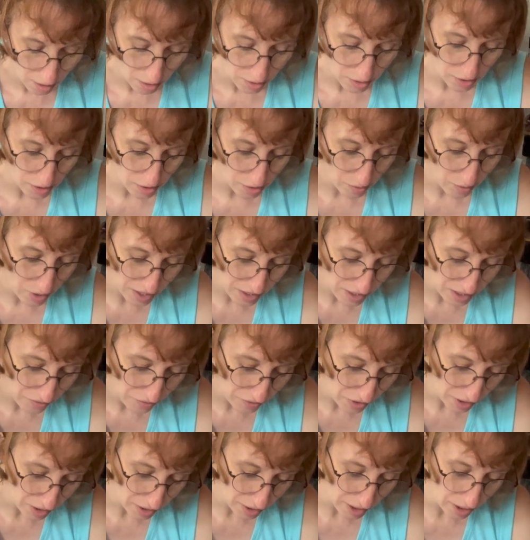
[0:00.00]
So I
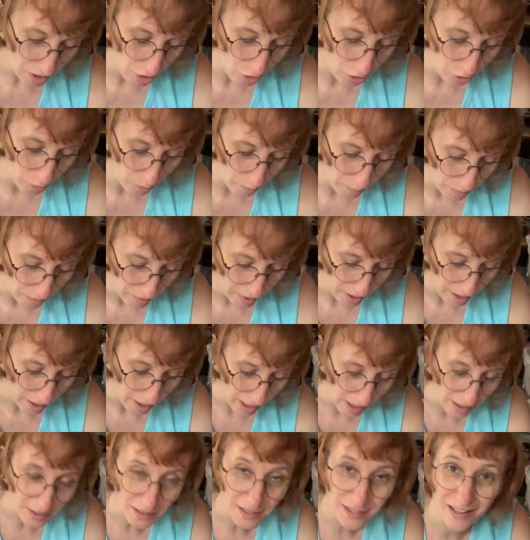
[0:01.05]
definitely hope
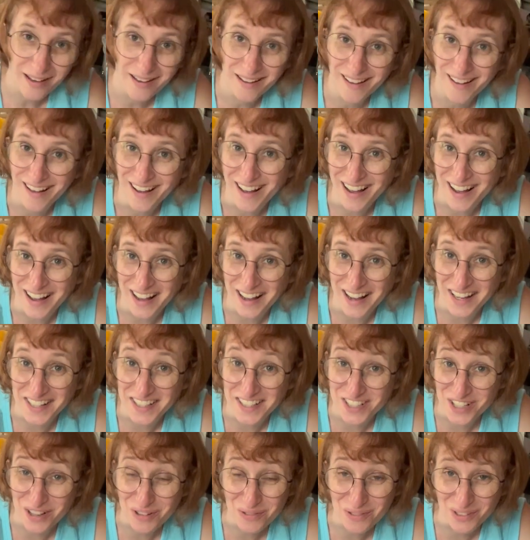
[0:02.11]
that I
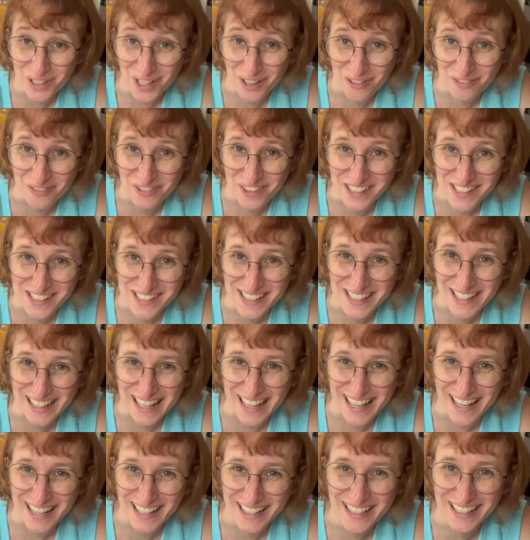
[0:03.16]
don't love this
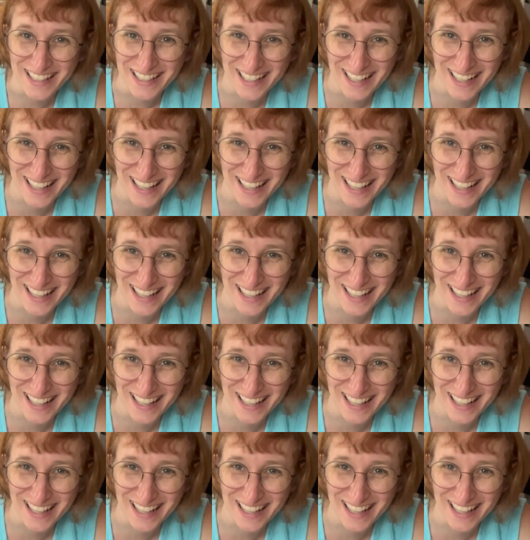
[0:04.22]
clay